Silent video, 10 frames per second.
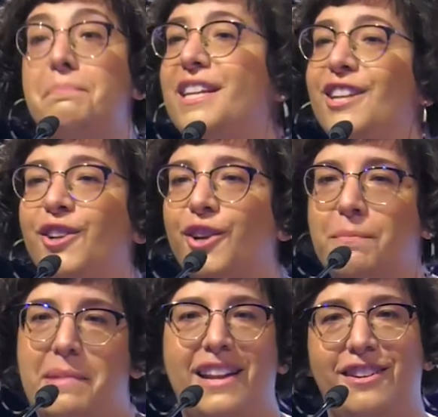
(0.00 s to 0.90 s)
beating your
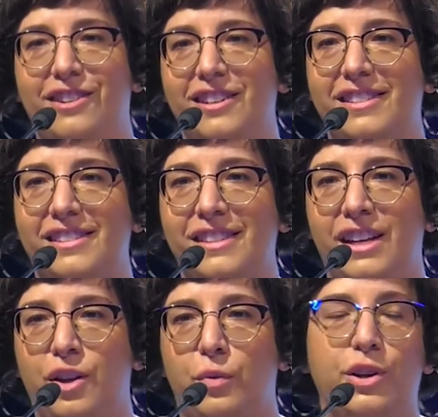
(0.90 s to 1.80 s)
competitors.
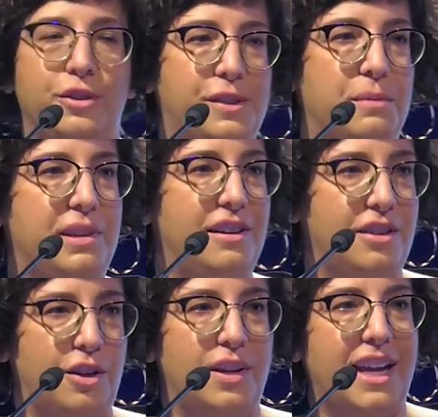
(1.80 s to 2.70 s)
Where it used to be,
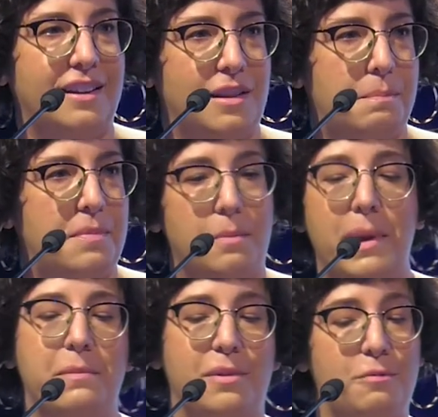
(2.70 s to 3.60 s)
you know, getting the, the
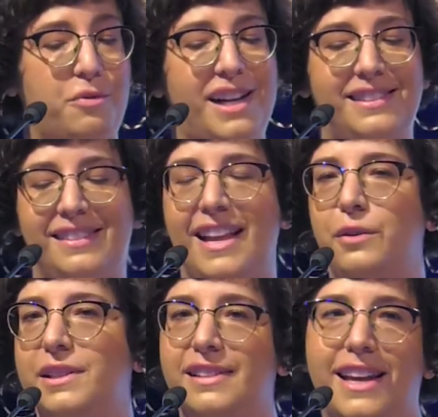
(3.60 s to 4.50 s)
paper to press,
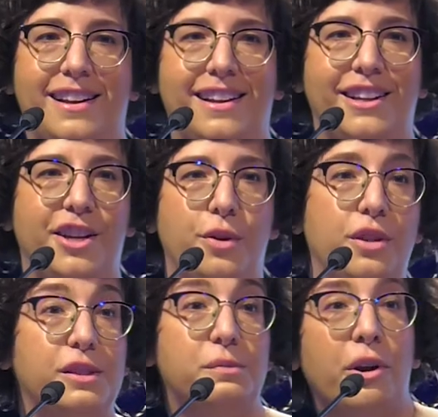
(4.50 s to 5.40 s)
now it's getting, you know,
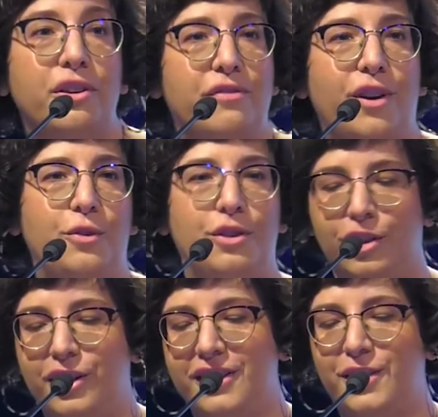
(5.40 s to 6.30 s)
the smartphone
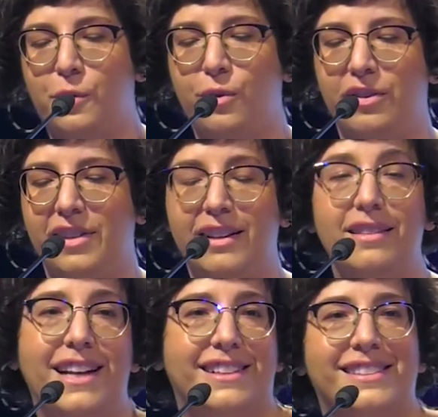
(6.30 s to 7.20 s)
alert or the
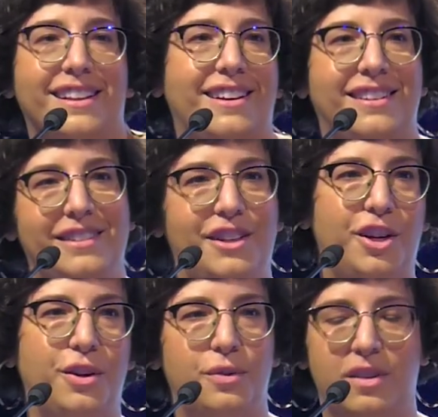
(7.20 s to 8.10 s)
Alexa, you
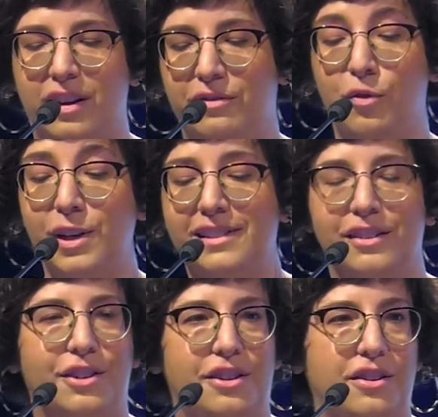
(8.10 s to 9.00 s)
know, uh, voice
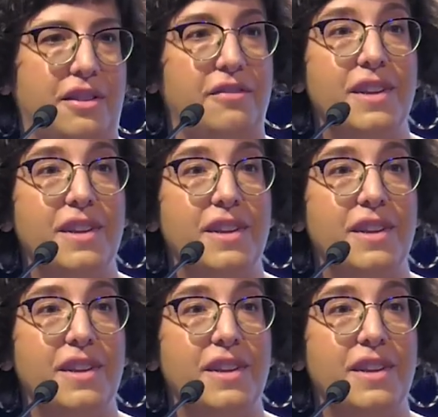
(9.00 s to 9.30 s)
alert or the